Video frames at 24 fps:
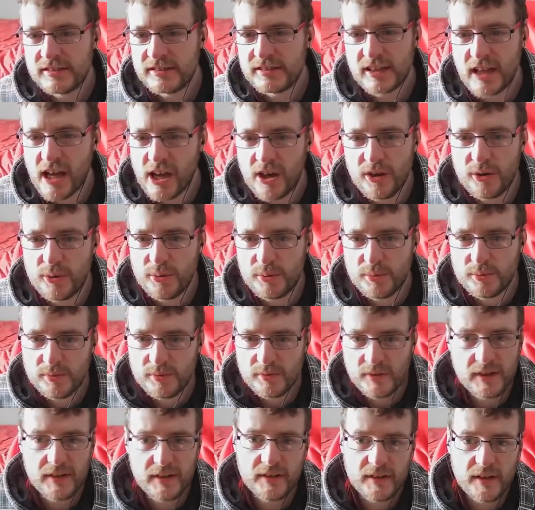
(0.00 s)
So,
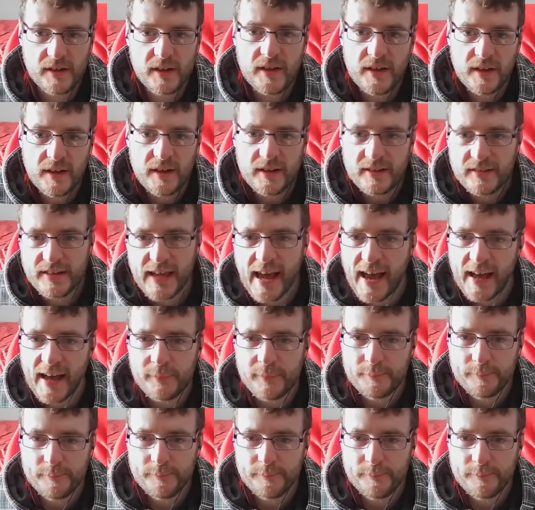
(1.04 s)
yeah.